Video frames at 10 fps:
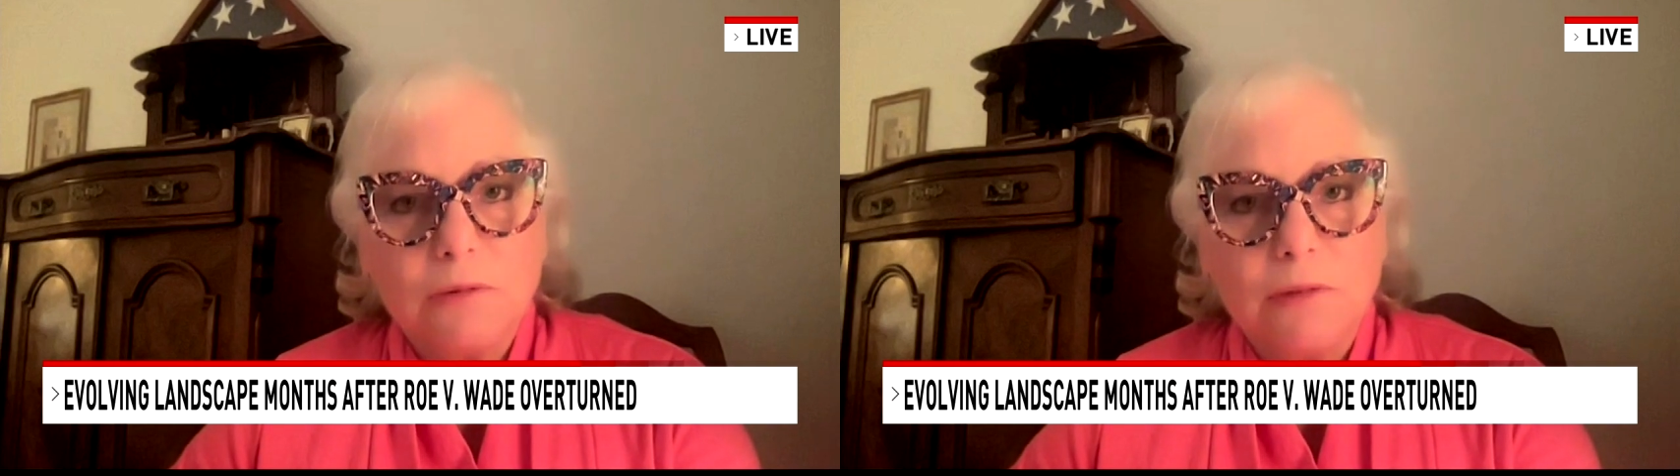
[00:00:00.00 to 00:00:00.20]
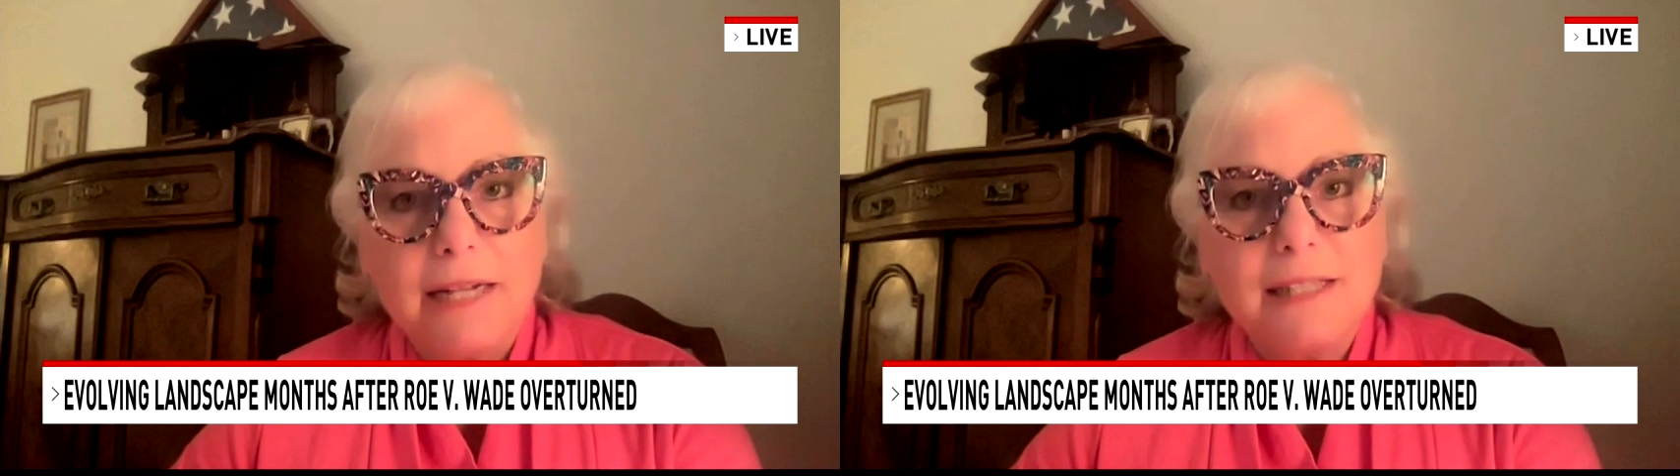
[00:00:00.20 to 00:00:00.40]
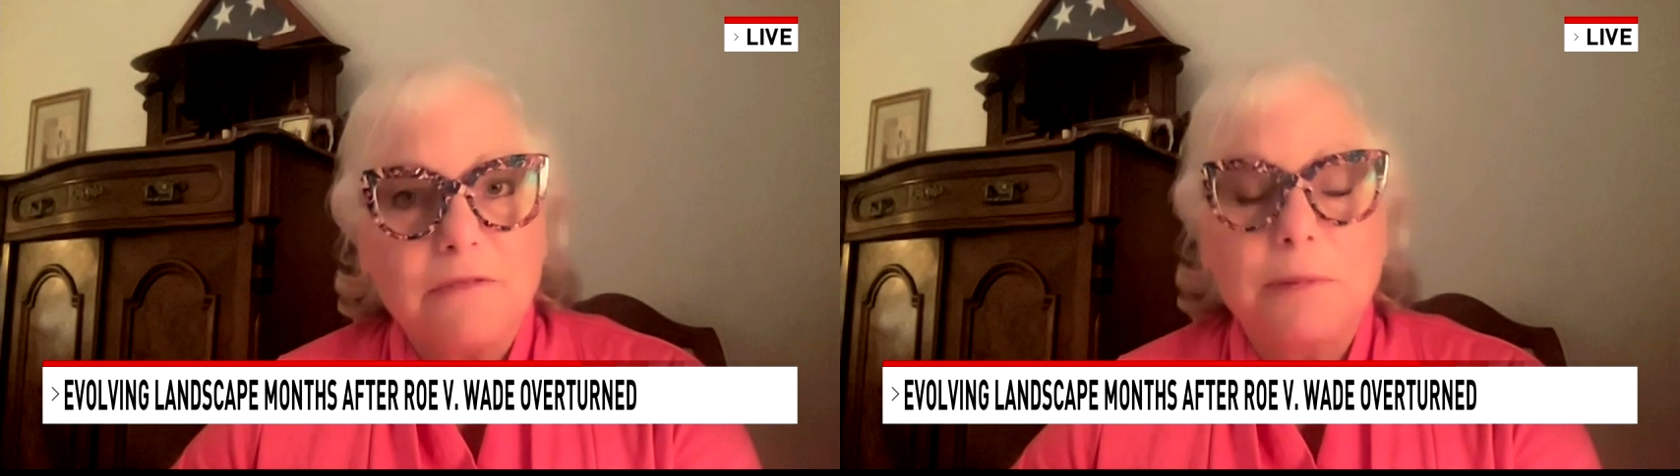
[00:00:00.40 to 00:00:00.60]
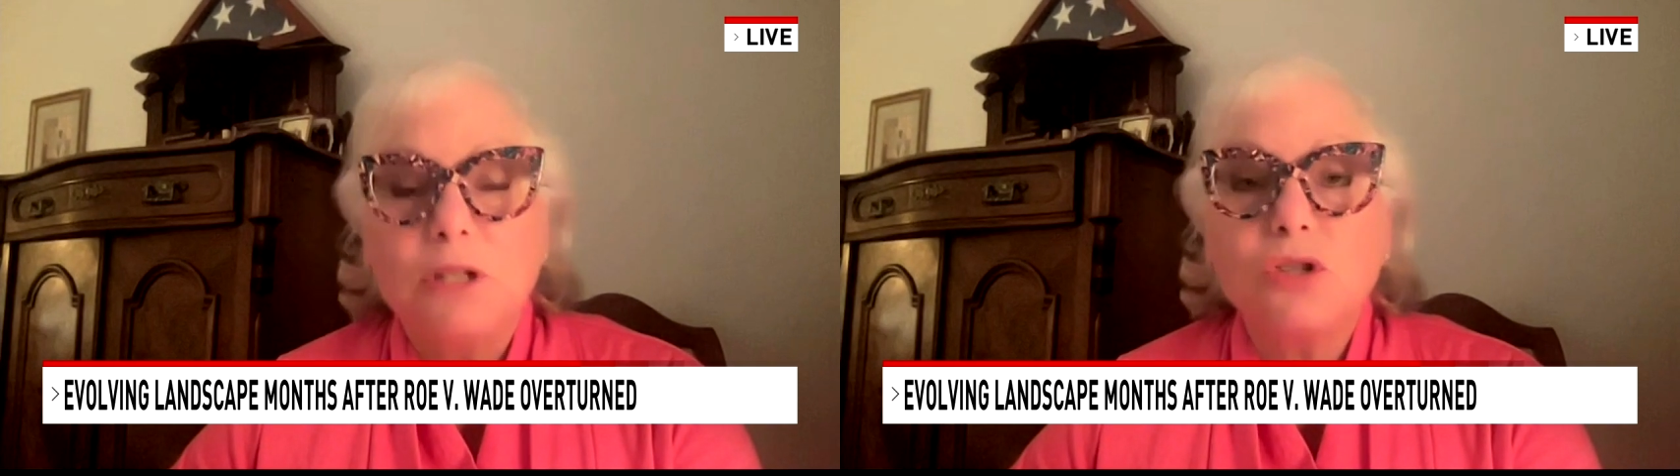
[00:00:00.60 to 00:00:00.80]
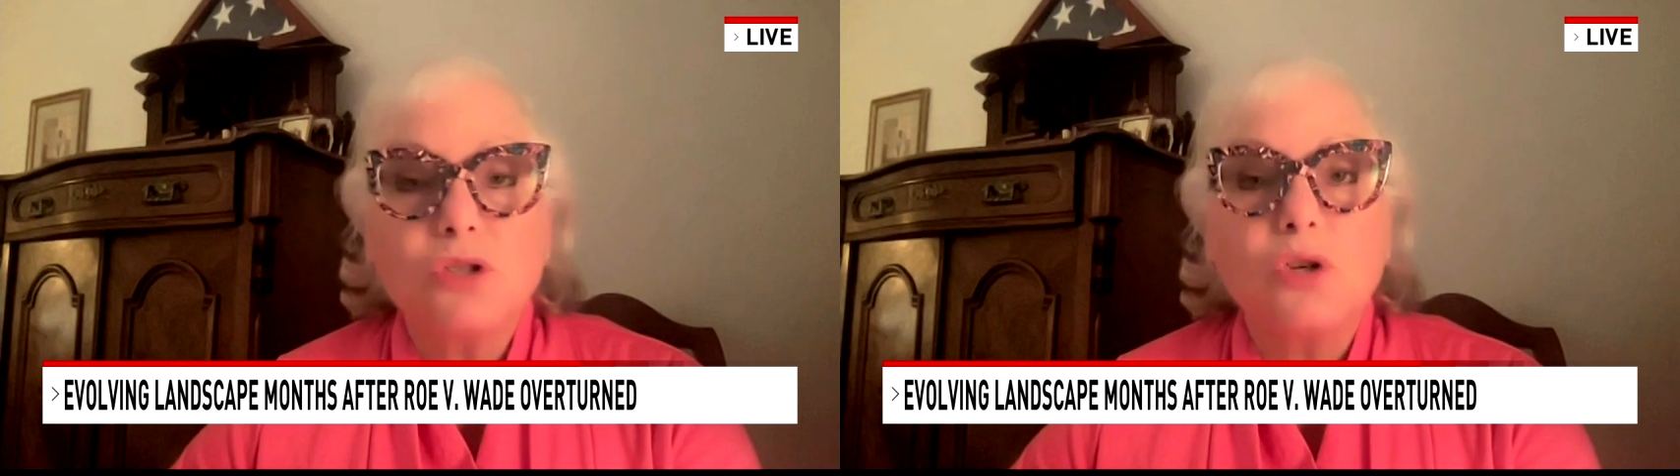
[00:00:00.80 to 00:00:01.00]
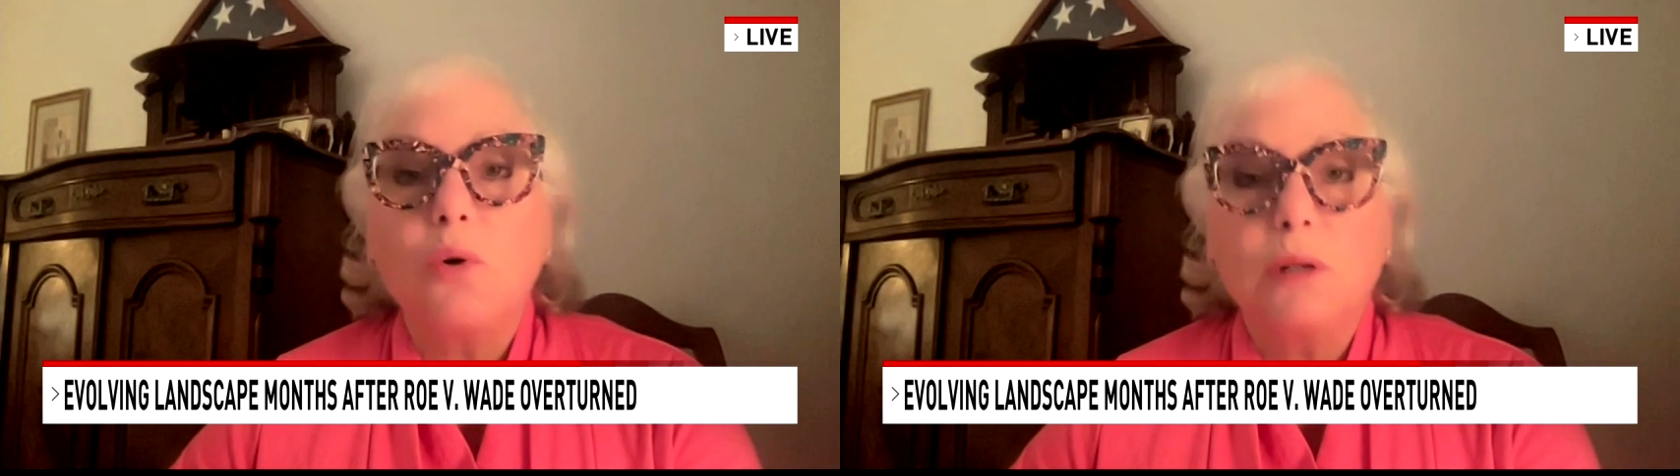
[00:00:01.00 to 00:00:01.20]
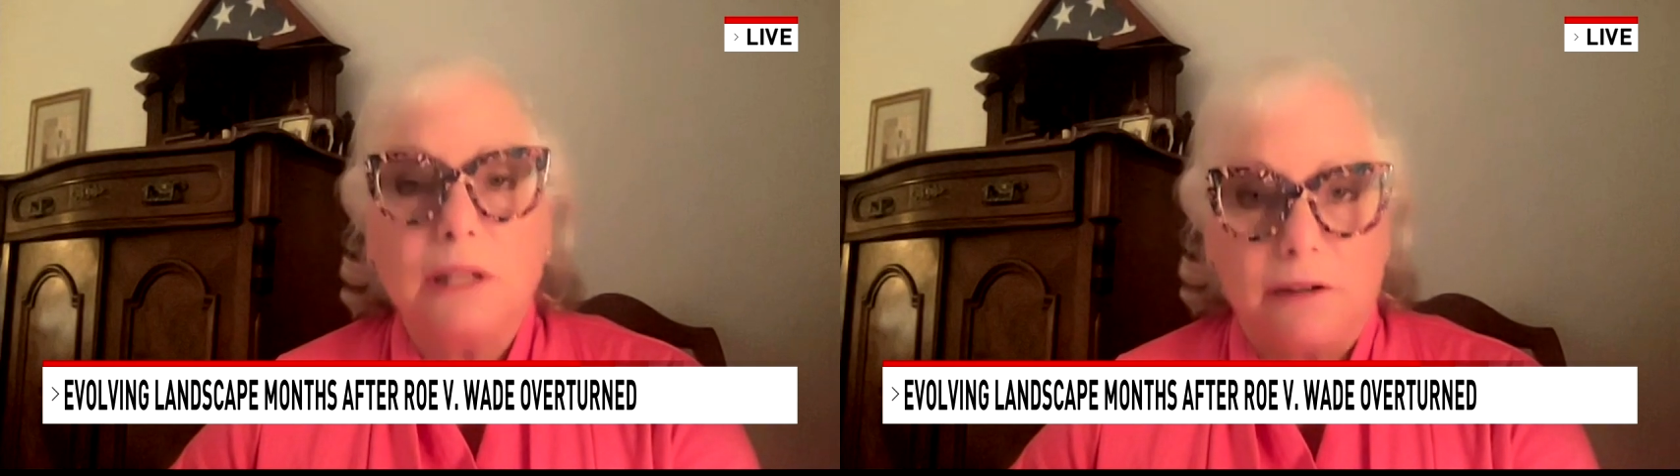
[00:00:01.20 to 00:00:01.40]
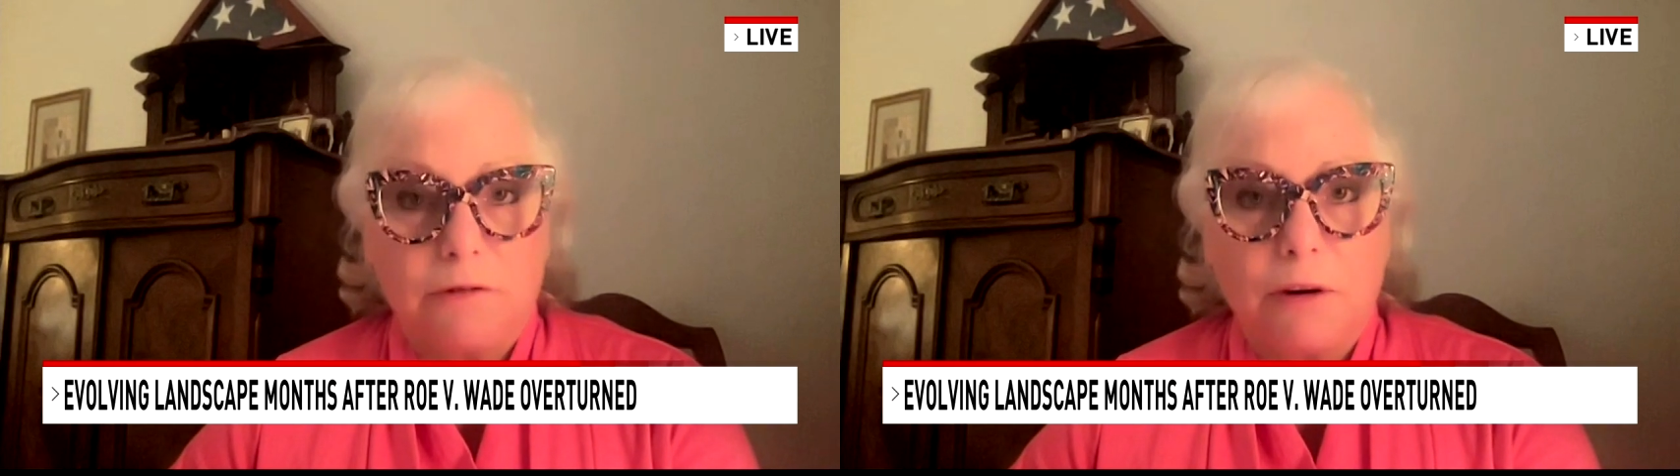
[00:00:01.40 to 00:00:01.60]
rights have been
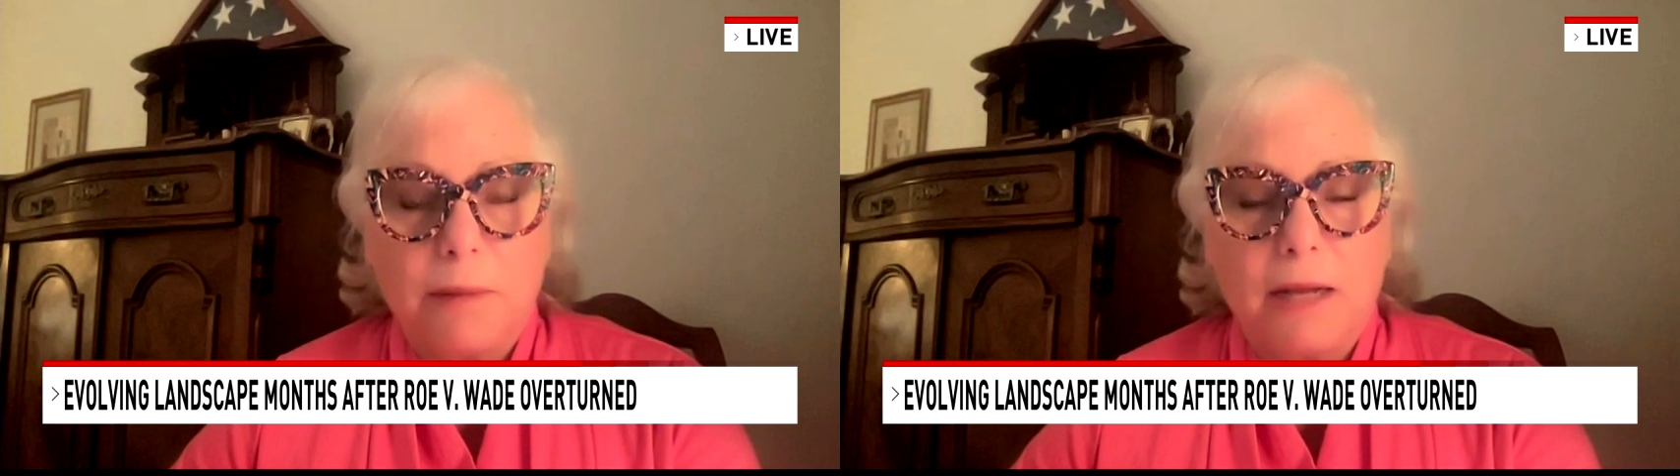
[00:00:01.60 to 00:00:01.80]
stolen from